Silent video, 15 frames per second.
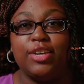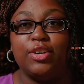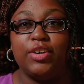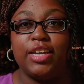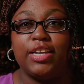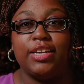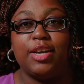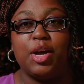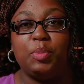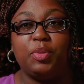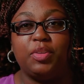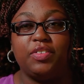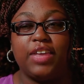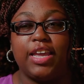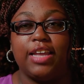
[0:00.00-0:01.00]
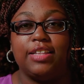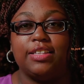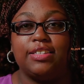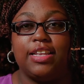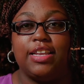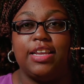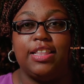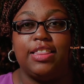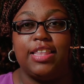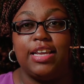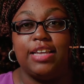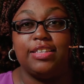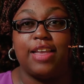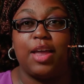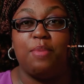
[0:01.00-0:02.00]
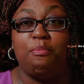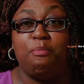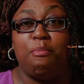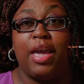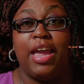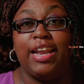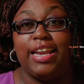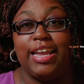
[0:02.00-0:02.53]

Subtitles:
He'll get a couple of cans that he thinks I may